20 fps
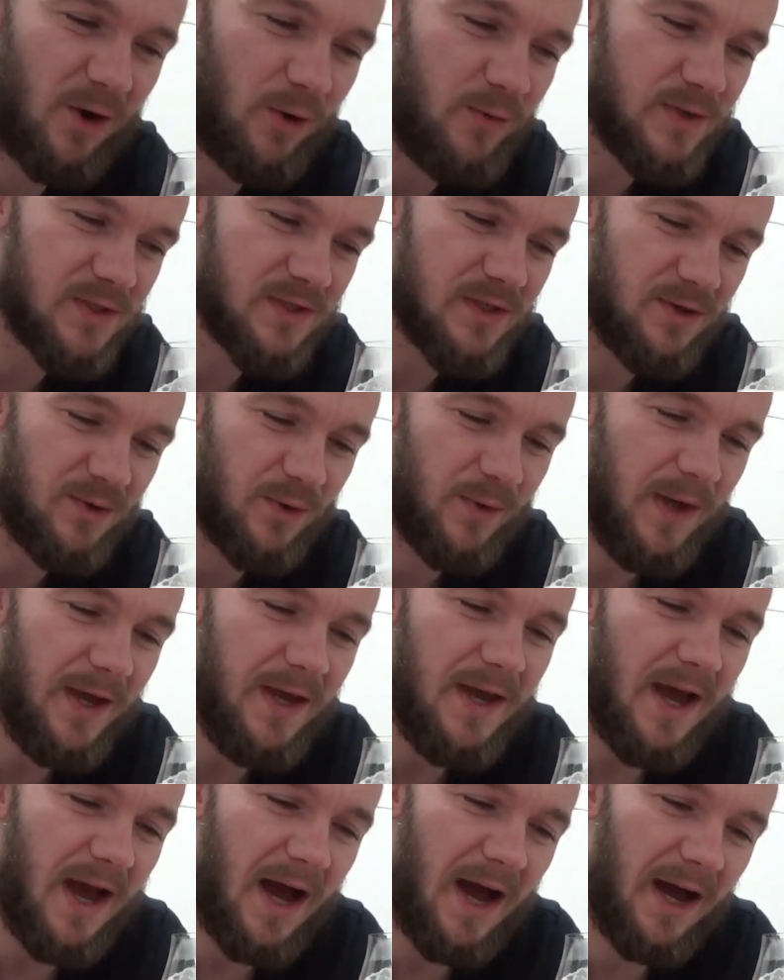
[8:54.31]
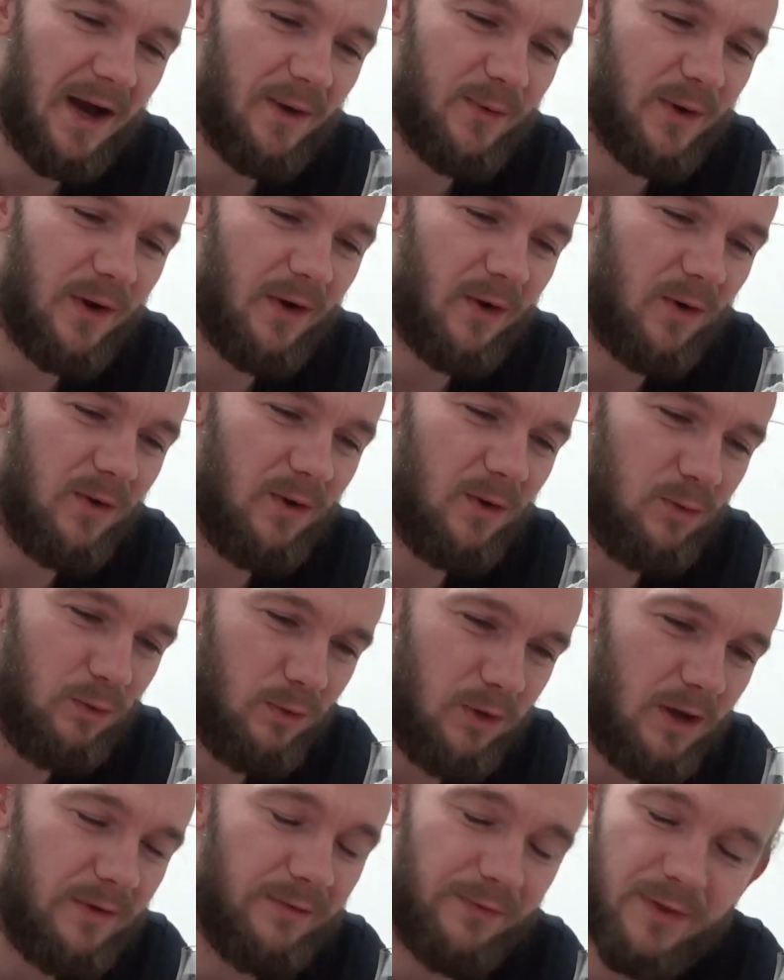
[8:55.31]
I always, you know, I
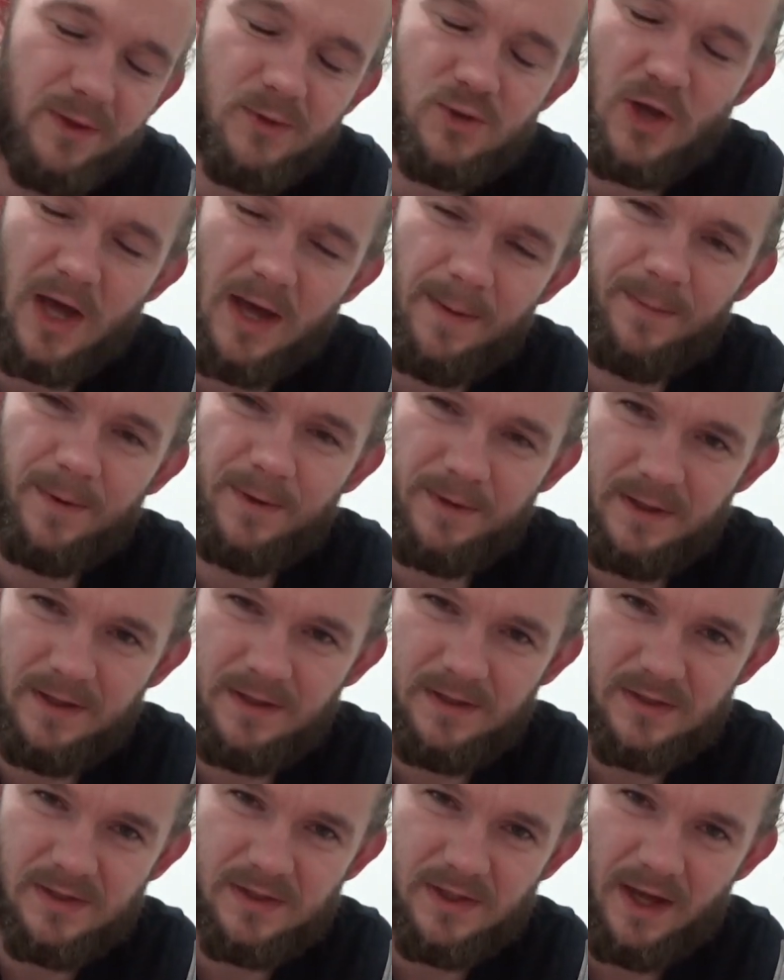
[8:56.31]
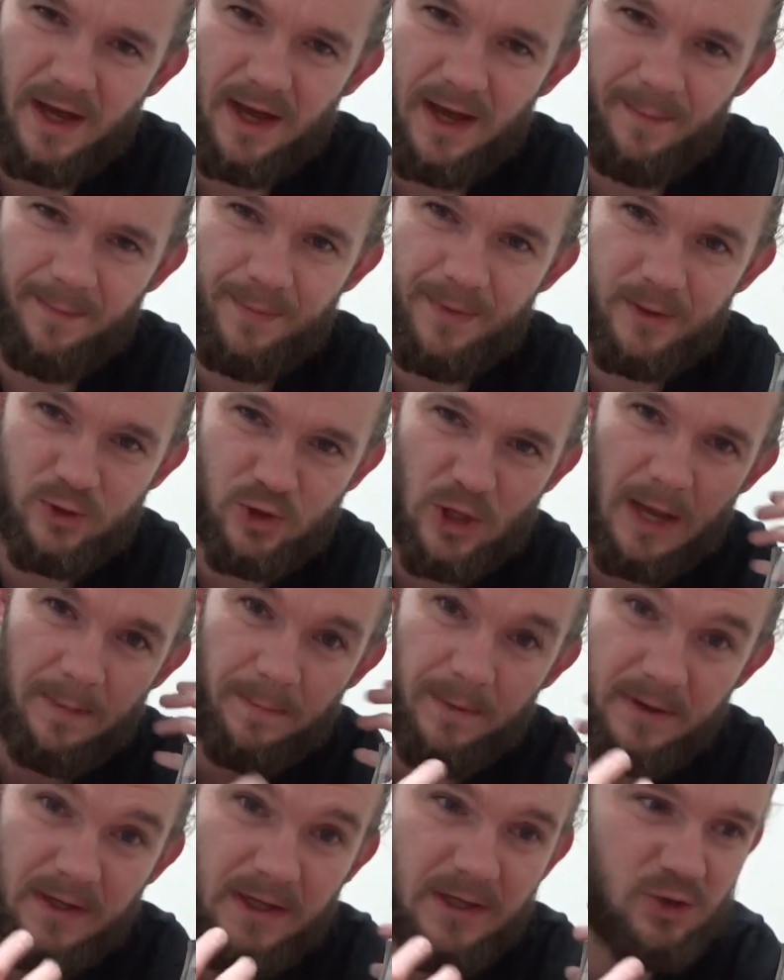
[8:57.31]
love the Japanese, um, the
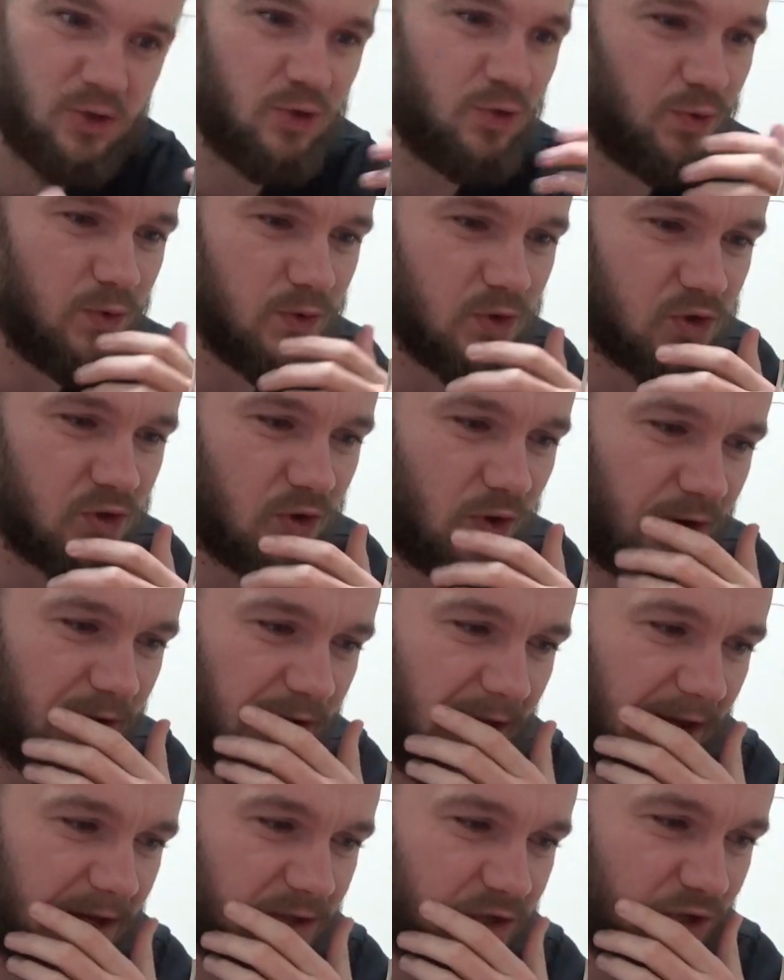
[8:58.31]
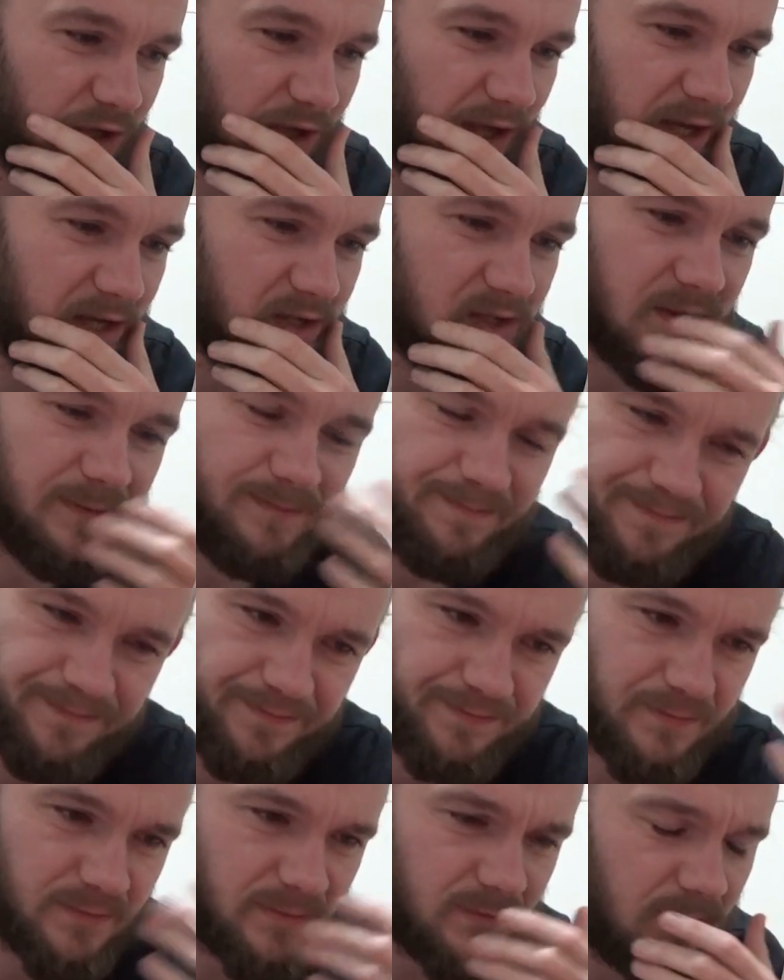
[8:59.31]
Japanese grown Sorachi Ace.
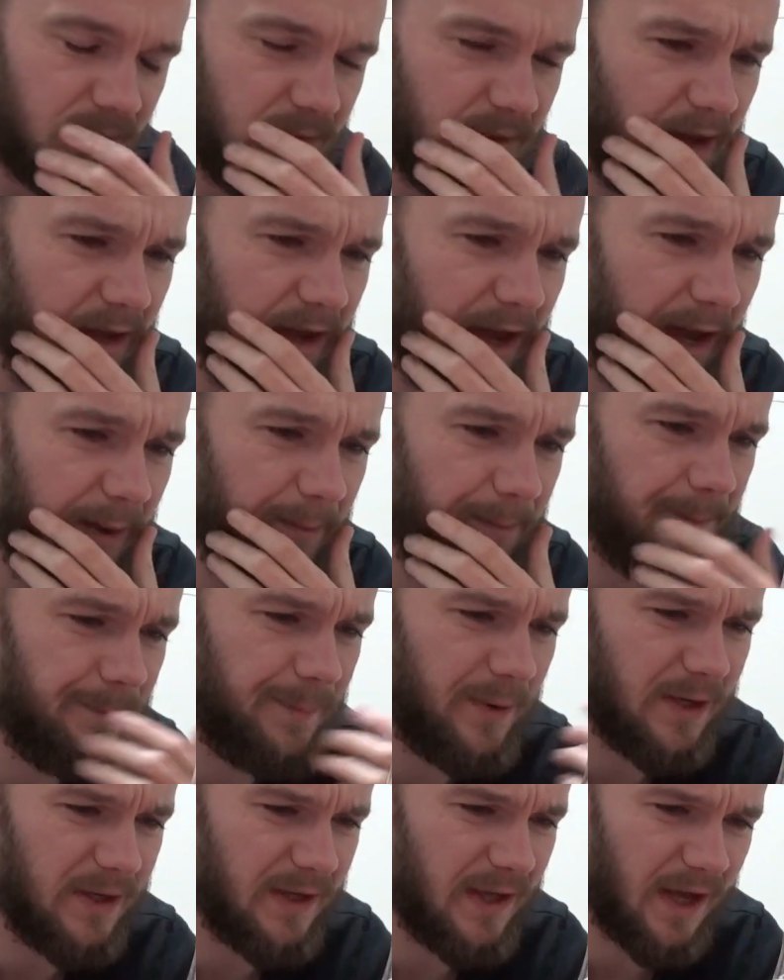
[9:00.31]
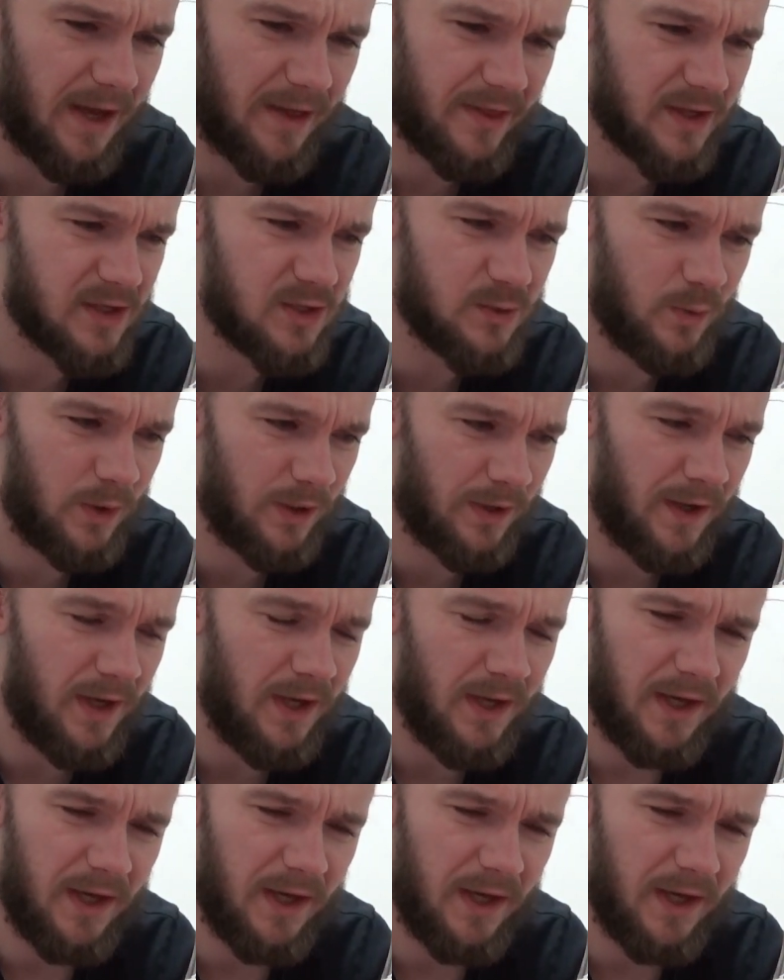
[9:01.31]
Um, but yeah, this one